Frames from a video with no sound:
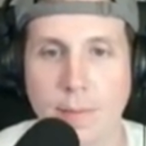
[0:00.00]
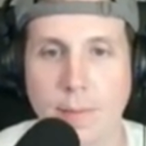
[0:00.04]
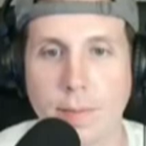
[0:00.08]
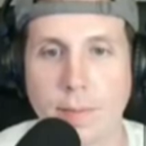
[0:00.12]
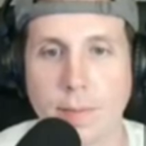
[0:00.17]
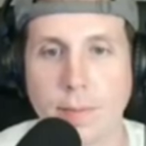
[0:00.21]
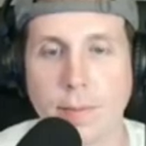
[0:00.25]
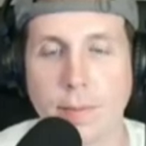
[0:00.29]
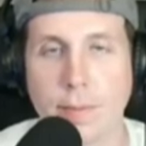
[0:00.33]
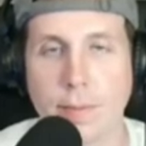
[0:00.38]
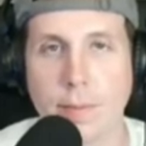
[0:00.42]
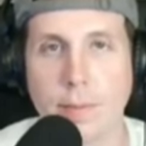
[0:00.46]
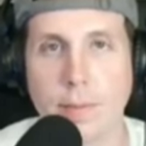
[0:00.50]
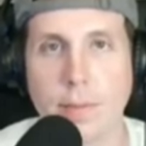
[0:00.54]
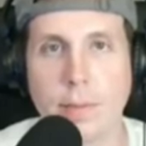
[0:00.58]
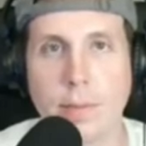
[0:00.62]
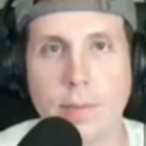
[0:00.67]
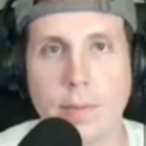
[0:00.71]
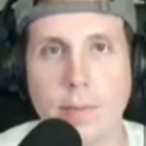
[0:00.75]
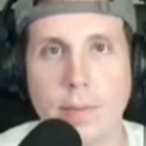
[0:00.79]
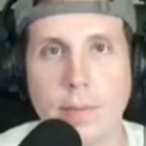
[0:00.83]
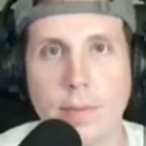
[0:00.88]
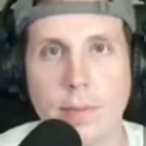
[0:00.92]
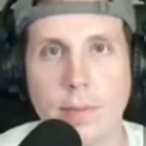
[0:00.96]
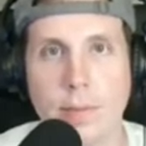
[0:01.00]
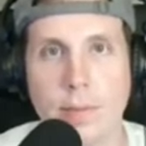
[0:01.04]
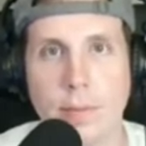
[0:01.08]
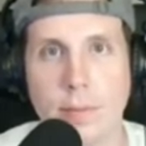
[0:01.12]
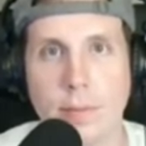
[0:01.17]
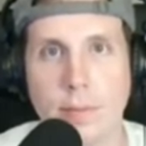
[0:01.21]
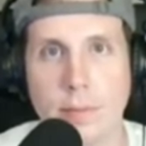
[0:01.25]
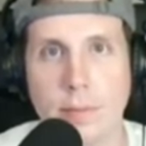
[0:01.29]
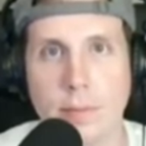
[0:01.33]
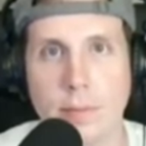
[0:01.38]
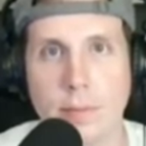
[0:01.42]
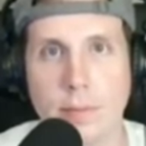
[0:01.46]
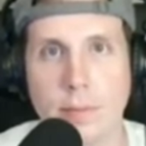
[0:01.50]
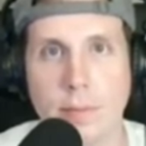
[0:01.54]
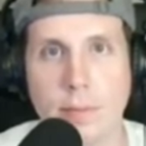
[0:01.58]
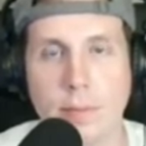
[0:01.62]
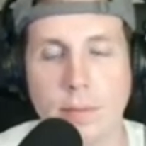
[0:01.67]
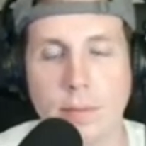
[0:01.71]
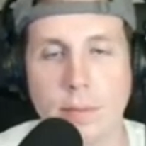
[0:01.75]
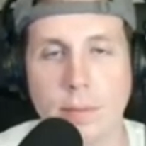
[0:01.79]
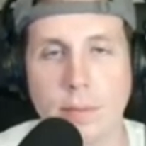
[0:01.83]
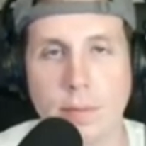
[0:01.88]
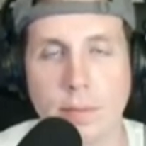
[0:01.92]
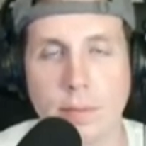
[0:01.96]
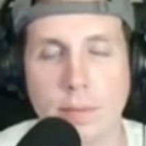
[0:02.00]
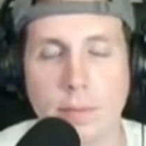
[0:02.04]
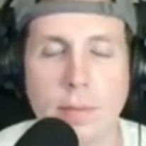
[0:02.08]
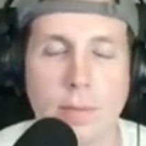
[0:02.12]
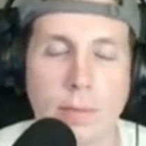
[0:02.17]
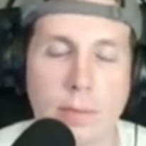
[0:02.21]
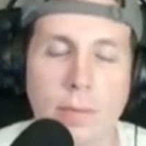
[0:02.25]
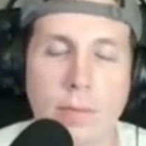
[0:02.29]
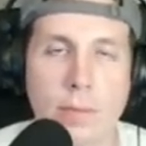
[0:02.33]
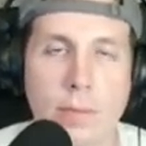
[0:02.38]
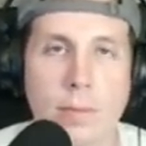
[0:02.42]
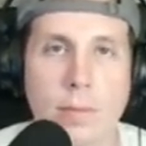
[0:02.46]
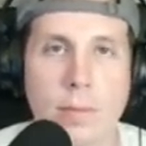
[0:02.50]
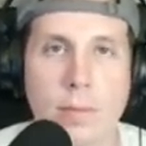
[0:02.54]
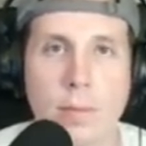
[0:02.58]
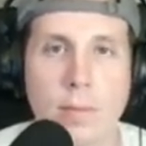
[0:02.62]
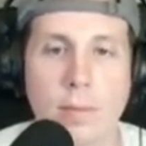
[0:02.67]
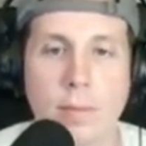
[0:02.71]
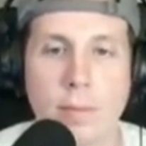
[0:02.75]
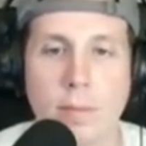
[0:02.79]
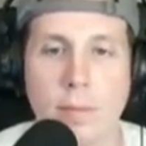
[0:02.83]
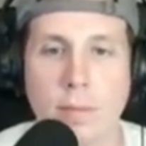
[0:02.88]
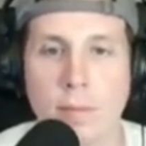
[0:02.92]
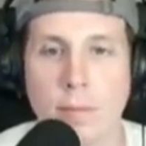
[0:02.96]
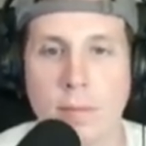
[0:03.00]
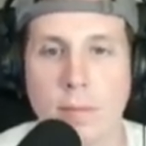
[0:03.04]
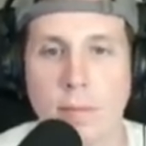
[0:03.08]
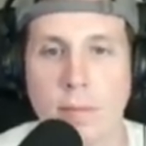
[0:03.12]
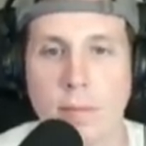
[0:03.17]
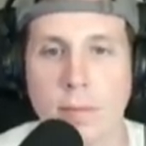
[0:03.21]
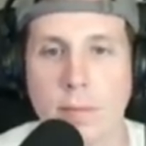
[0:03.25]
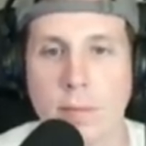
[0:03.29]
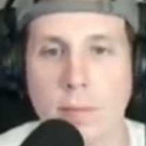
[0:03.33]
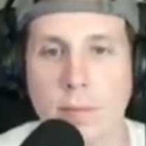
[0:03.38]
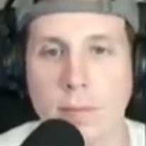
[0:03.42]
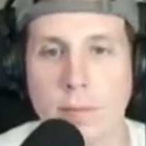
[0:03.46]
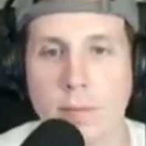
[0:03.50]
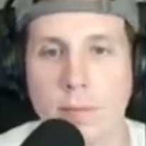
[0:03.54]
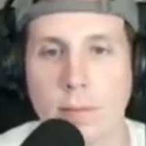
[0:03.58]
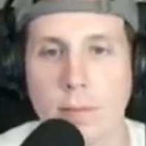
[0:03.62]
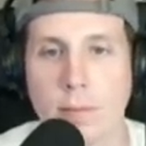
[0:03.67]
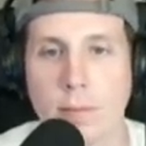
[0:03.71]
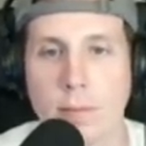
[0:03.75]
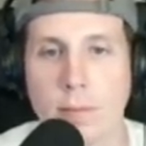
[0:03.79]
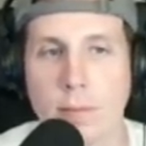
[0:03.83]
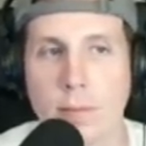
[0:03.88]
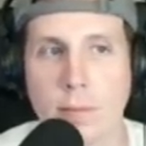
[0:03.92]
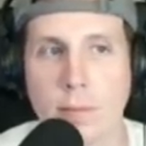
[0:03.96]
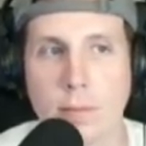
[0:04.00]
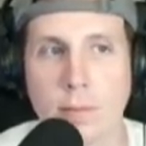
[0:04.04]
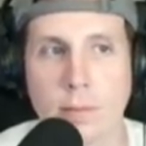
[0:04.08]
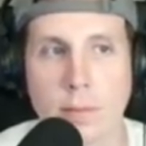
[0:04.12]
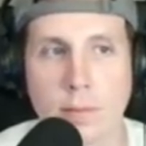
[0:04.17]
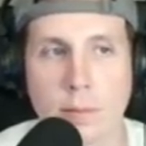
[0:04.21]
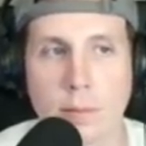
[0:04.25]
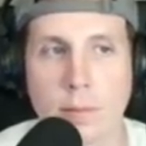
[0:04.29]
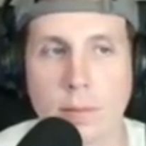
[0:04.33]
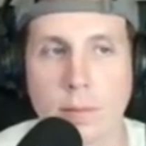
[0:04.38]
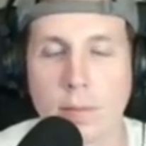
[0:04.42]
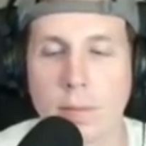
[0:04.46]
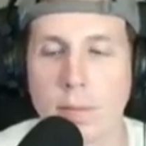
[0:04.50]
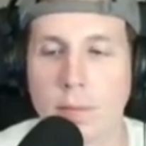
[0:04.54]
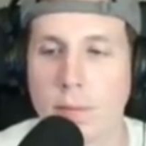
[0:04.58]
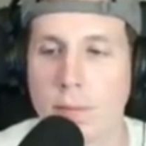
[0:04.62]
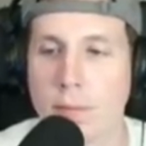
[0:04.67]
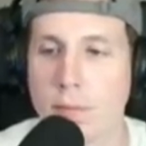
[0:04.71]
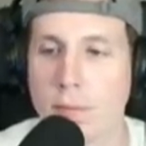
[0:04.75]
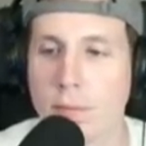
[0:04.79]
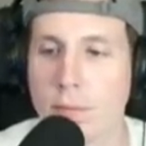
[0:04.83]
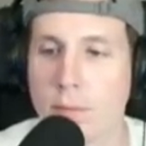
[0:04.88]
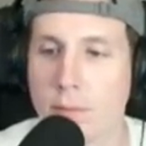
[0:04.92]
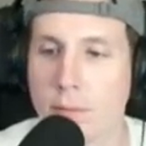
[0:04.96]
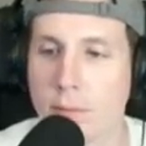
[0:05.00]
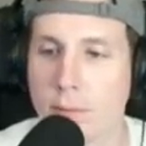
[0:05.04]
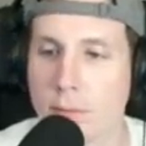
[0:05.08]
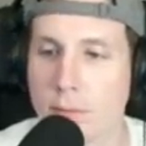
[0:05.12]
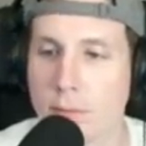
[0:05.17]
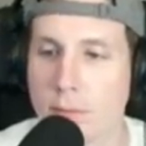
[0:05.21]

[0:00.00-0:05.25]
No words are spoken by the person on screen.